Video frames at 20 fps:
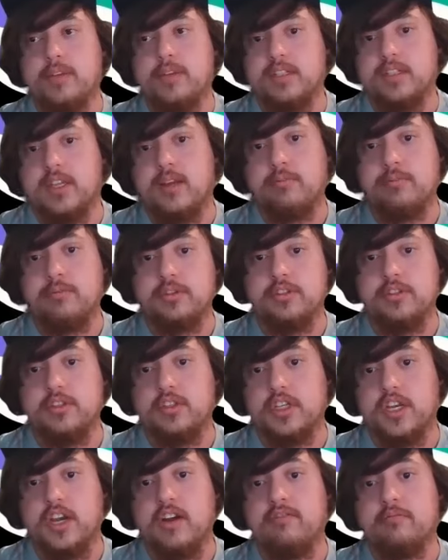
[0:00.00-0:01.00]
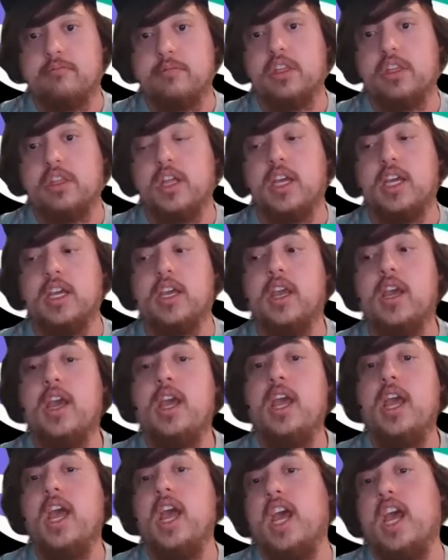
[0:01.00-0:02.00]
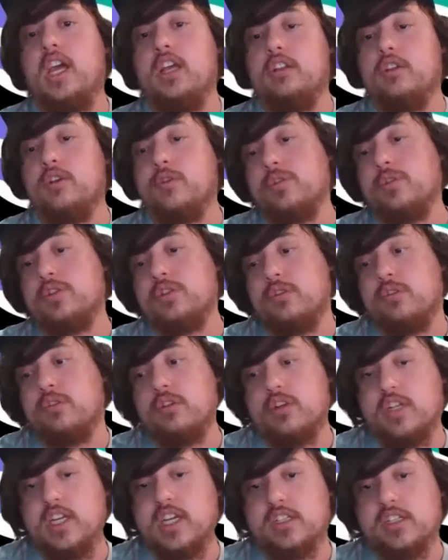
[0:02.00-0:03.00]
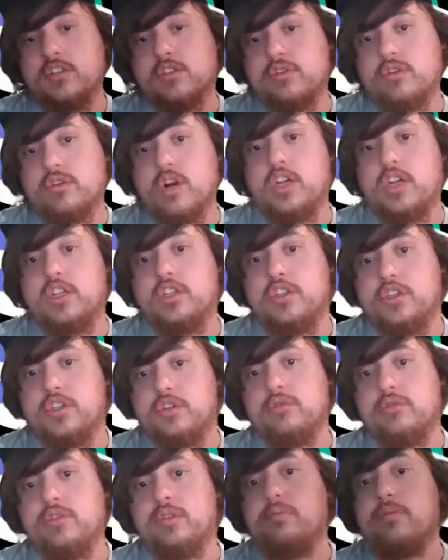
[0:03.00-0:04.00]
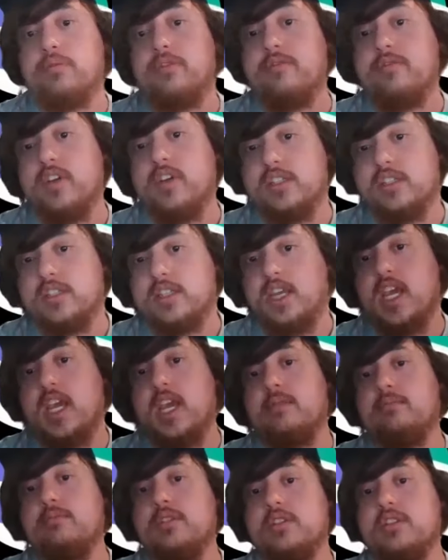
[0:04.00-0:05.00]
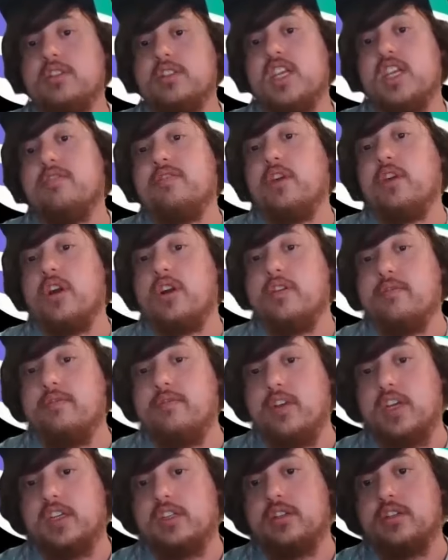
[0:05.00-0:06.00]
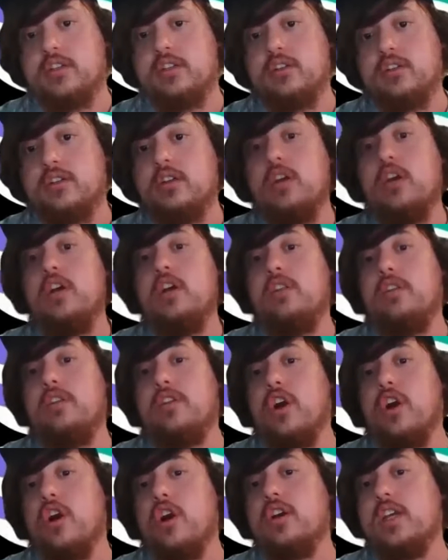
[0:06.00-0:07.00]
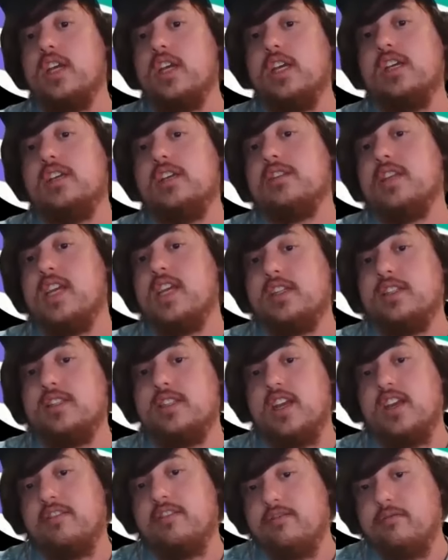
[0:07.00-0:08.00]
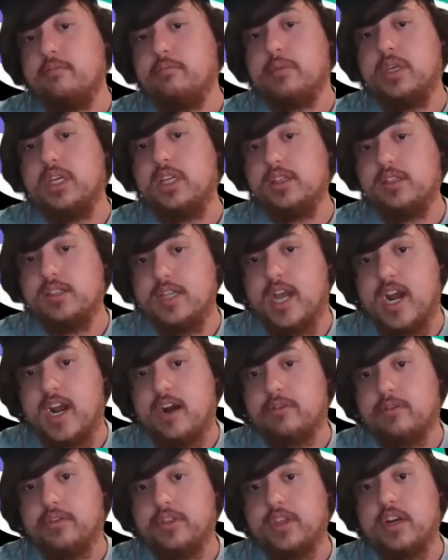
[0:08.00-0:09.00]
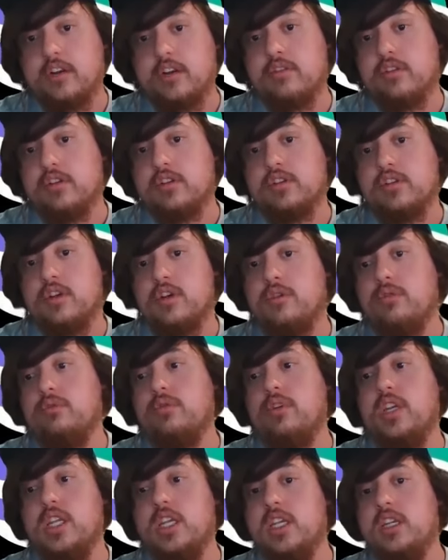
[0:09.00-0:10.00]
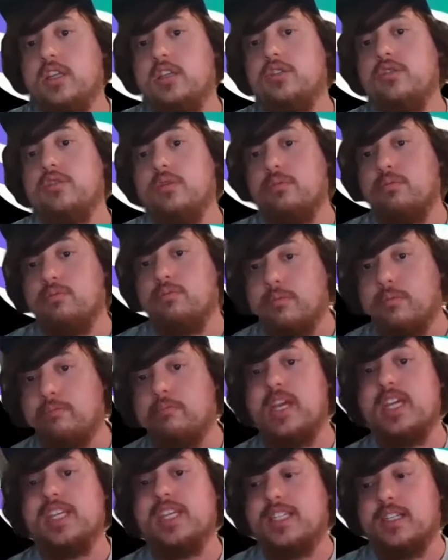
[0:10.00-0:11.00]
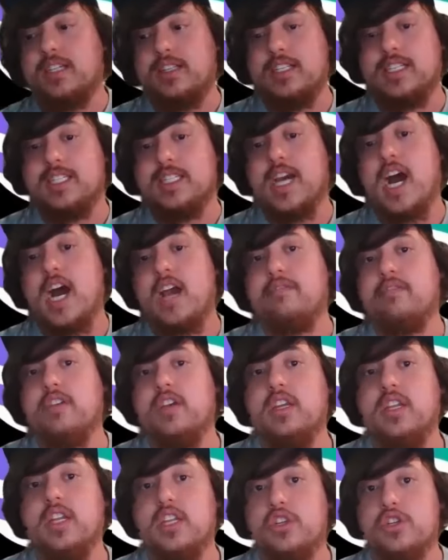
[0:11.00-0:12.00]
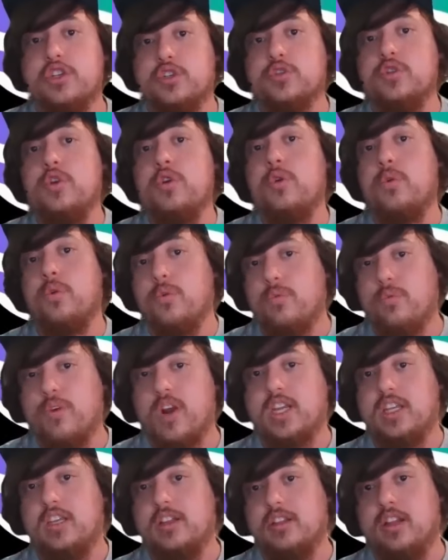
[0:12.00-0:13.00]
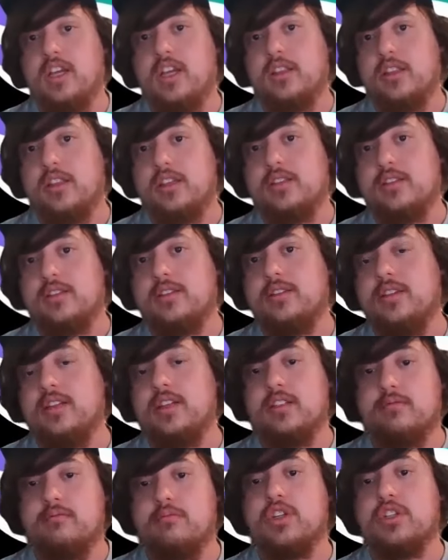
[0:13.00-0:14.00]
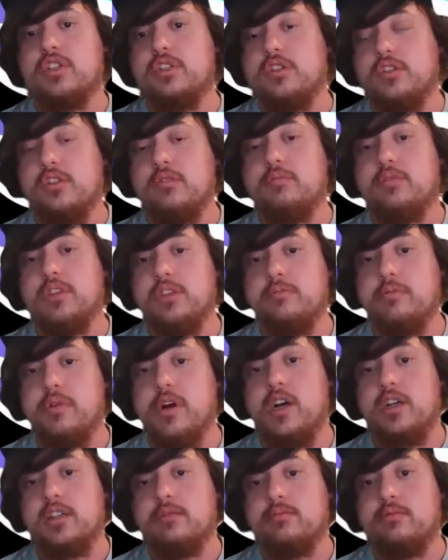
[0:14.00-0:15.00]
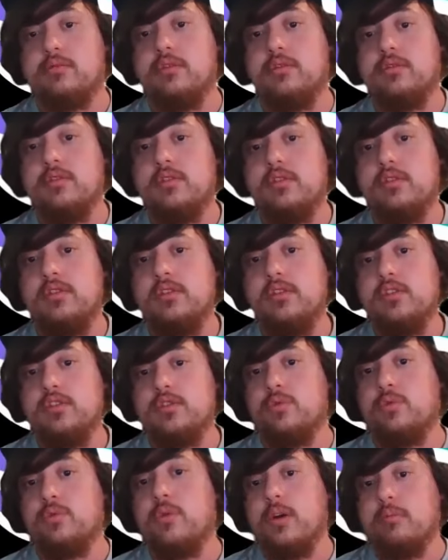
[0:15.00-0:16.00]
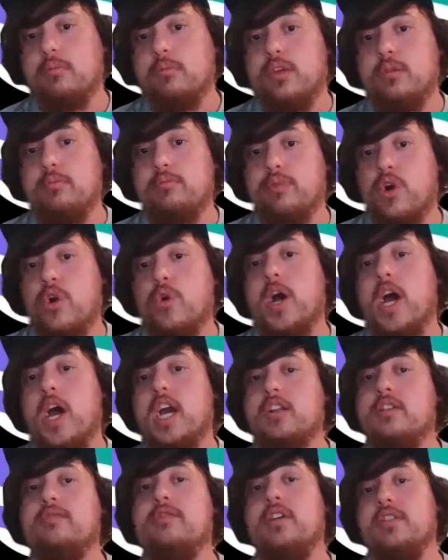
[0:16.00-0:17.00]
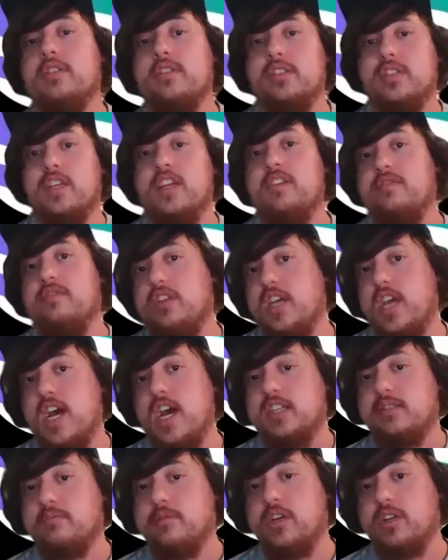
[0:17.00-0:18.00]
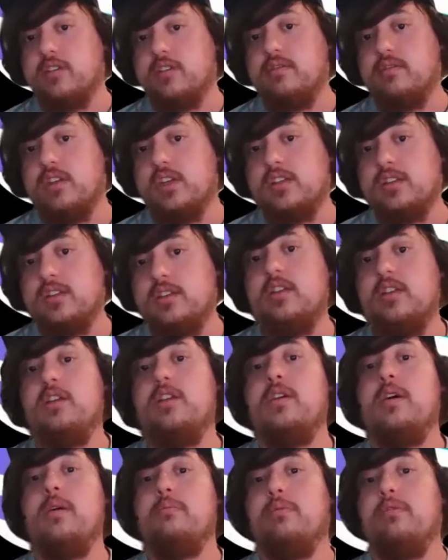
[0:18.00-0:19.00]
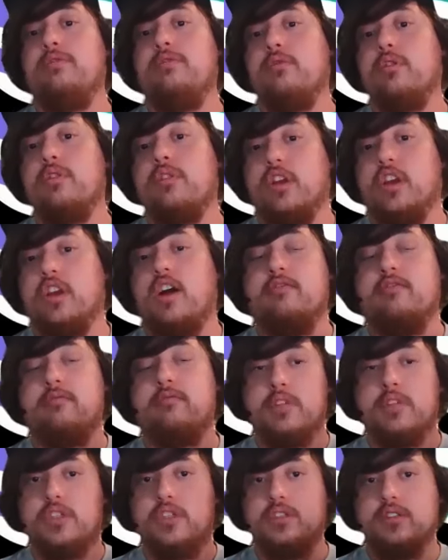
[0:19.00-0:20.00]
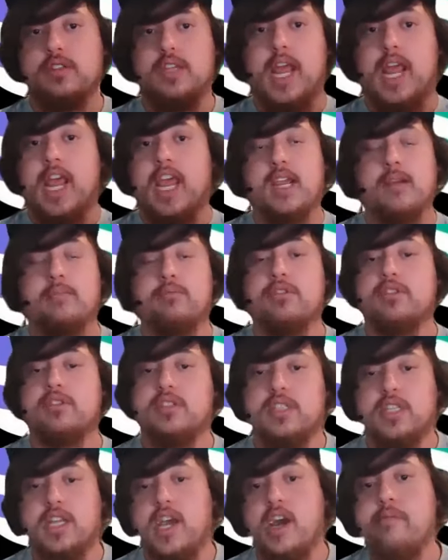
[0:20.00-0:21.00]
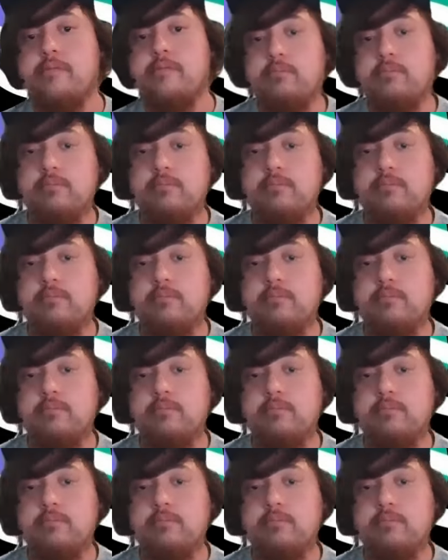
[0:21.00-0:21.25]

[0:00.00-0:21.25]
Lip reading: example to the government, like, hey, look what Solar Dex is trying to do to prevent scams, to safeguard investors. There already is a safe means out there. There's no need to basically dive in and just regulate this as much as humanly possible. So we want to be proactive on the safety aspect of this before the government just hammers it down.